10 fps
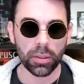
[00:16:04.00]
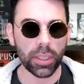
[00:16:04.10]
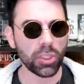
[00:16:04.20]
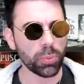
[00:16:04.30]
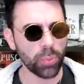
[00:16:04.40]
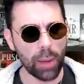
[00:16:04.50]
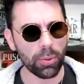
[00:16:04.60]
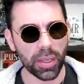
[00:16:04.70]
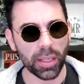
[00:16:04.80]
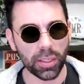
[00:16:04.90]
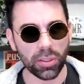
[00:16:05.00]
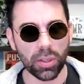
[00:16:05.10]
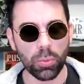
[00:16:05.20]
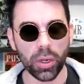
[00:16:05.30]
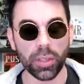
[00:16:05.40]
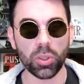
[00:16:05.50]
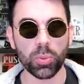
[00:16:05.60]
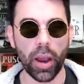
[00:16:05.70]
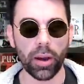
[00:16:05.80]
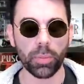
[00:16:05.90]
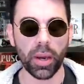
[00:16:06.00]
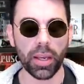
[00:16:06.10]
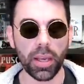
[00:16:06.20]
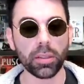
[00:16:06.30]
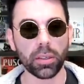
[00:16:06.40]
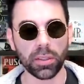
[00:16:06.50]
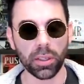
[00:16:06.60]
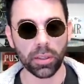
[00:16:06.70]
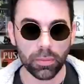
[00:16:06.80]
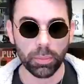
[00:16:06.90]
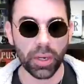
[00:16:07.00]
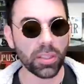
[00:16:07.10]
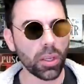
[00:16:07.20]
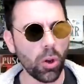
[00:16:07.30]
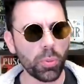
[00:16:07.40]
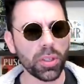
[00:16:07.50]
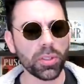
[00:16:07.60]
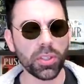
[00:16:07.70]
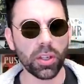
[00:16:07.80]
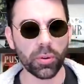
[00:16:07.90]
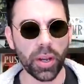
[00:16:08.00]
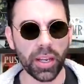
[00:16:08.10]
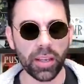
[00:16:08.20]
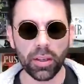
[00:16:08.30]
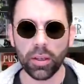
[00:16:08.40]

It's probably at least somewhat inspired by Yggdrasil. But as I hope you can see already,